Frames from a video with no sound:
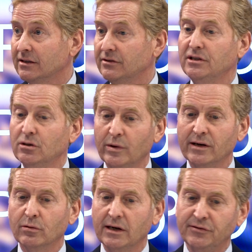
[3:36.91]
than you
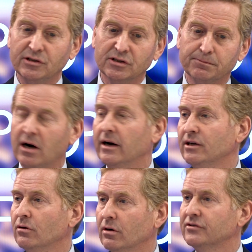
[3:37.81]
will if you just buy
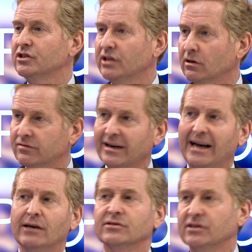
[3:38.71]
off-the-shelf
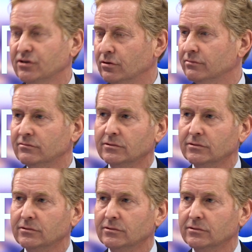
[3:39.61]
houses on